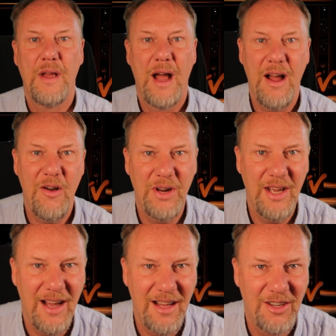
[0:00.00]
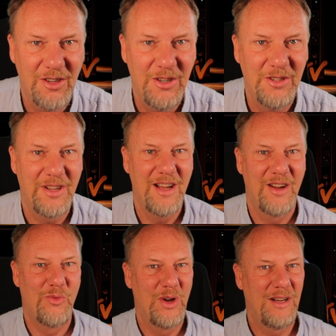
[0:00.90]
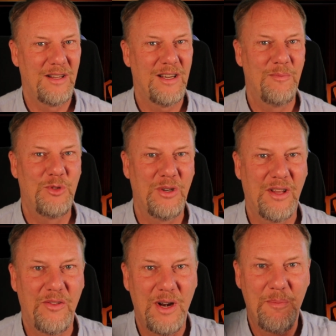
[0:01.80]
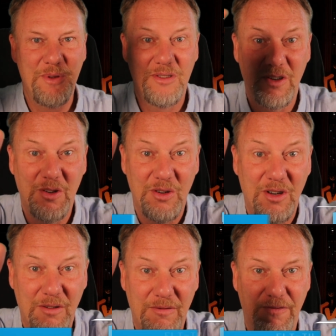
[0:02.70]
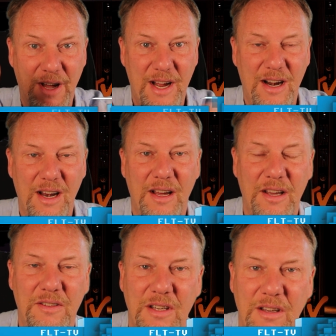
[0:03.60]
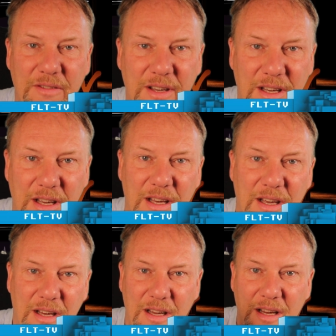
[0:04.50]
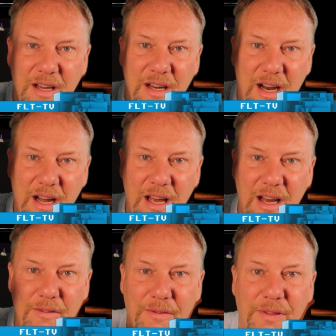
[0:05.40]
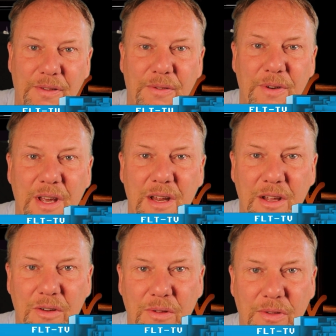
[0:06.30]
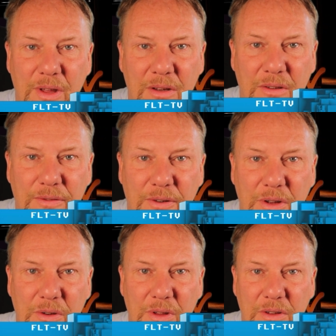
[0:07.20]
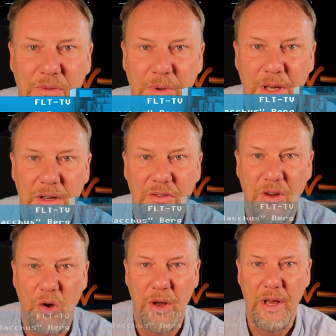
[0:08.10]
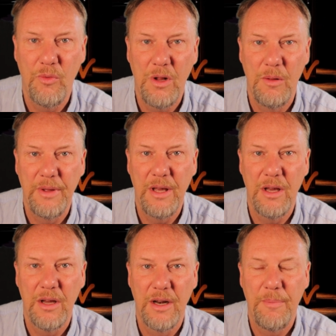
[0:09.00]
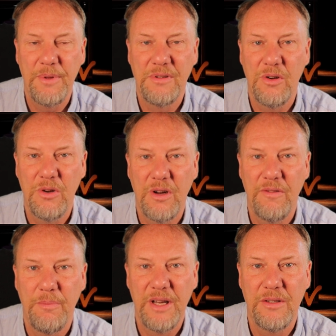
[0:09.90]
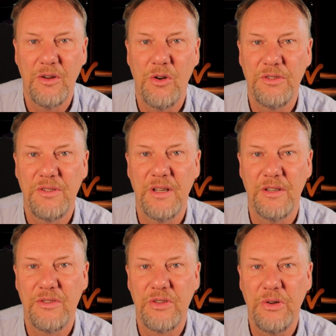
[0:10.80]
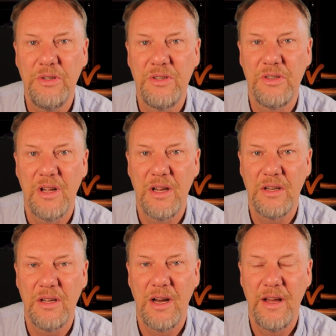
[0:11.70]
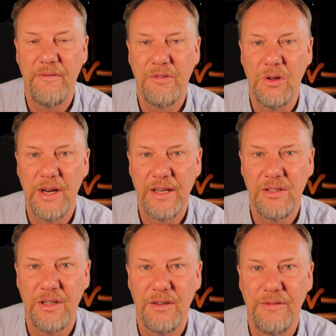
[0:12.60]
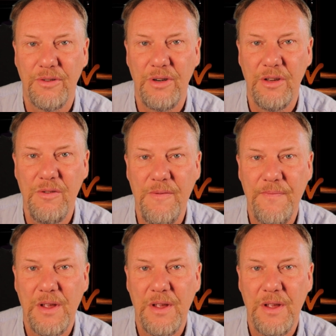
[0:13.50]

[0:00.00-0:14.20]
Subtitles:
Howdy hackers, and welcome to another episode of FairLight TV. I have 3 new things for you this week, so it will be an episode of a bit odds and sods that I have collected for you.